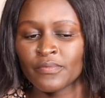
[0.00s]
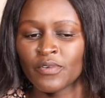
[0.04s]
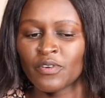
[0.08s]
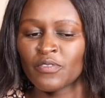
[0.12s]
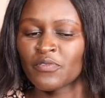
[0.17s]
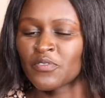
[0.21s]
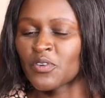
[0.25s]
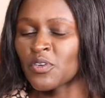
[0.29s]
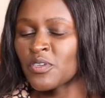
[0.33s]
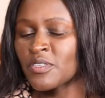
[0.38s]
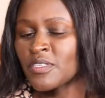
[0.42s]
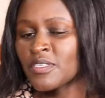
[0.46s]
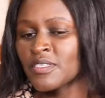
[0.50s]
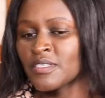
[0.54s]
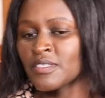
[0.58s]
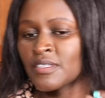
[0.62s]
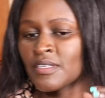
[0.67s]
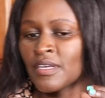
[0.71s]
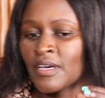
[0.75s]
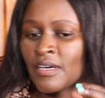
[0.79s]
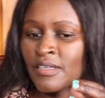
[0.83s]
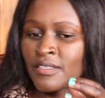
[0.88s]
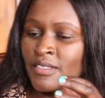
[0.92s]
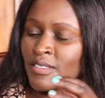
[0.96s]
of course,
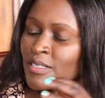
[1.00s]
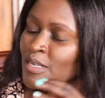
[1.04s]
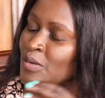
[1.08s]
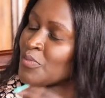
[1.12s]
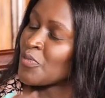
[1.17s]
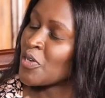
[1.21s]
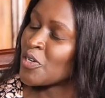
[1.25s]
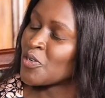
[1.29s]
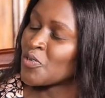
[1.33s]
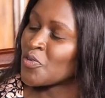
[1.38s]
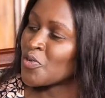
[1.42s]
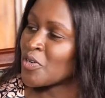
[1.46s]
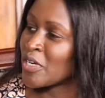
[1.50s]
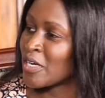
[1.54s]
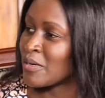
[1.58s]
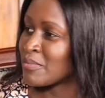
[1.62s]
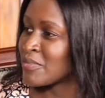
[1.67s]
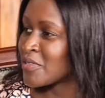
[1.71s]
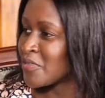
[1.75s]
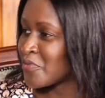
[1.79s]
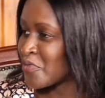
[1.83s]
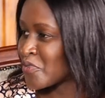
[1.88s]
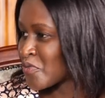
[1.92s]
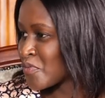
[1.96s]
as someone who
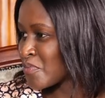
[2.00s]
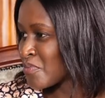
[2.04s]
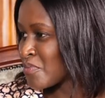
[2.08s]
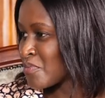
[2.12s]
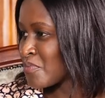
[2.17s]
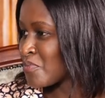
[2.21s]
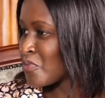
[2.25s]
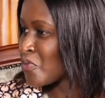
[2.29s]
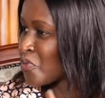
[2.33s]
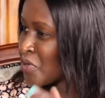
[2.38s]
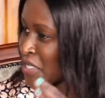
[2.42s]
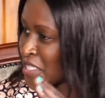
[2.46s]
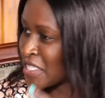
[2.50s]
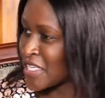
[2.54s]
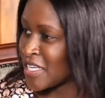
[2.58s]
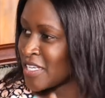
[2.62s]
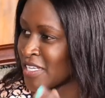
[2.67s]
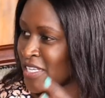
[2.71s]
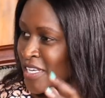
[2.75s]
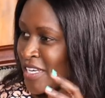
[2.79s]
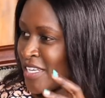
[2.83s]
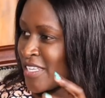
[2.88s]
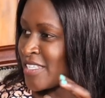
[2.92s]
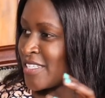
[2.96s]
comes from Western
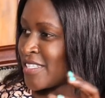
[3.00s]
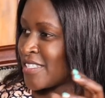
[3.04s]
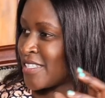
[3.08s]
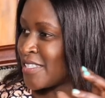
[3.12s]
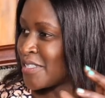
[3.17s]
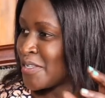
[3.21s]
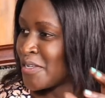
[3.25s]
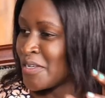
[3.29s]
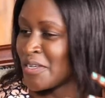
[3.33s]
Kenya,